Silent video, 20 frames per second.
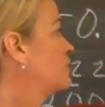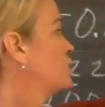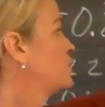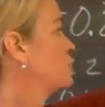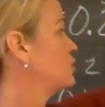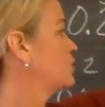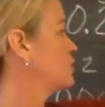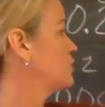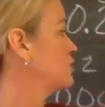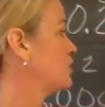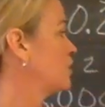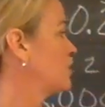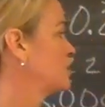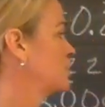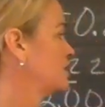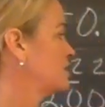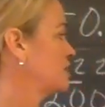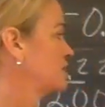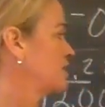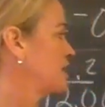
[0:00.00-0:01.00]
2 2/3
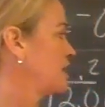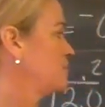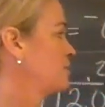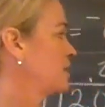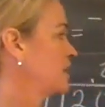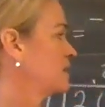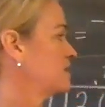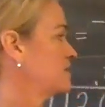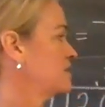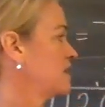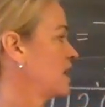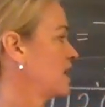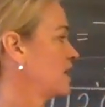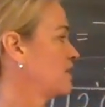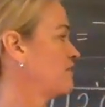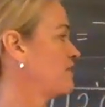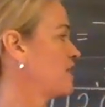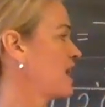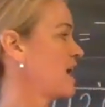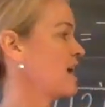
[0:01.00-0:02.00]
is the same thing as
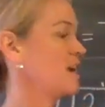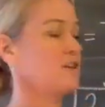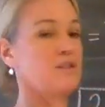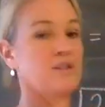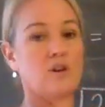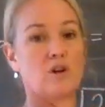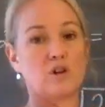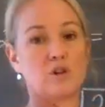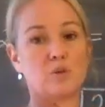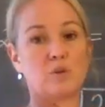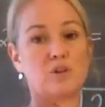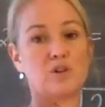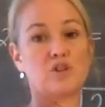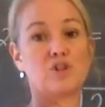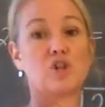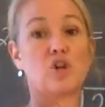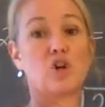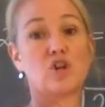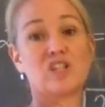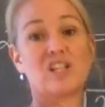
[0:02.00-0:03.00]
negative 8/3. We just
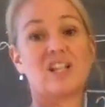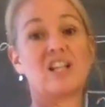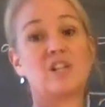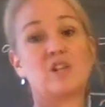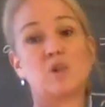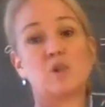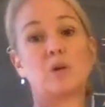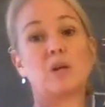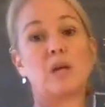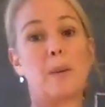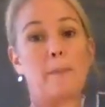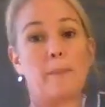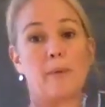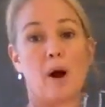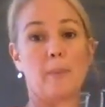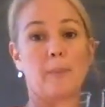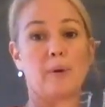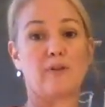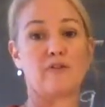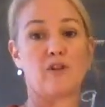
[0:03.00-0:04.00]
turned it into an
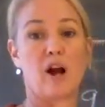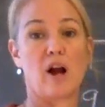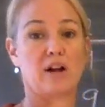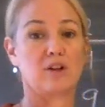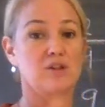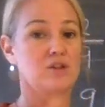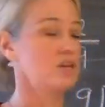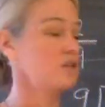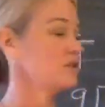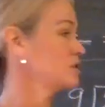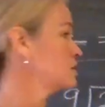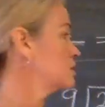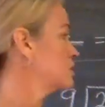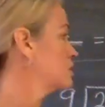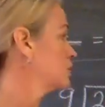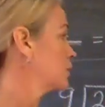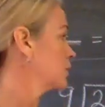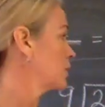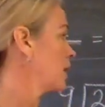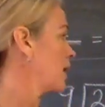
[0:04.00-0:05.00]
improper fraction,
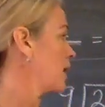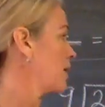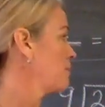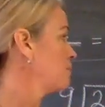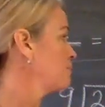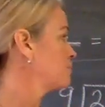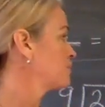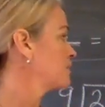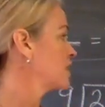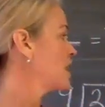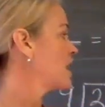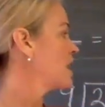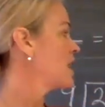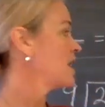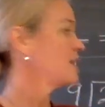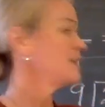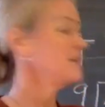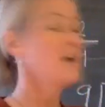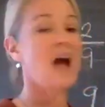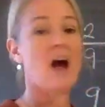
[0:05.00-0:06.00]
okay?
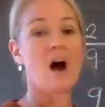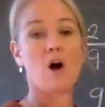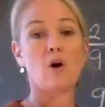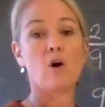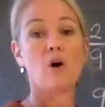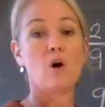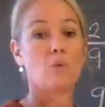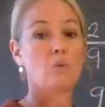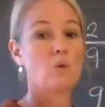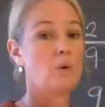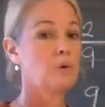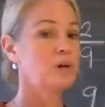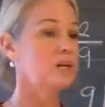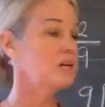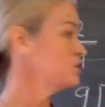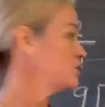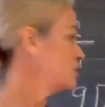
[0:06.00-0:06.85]
Now, what we can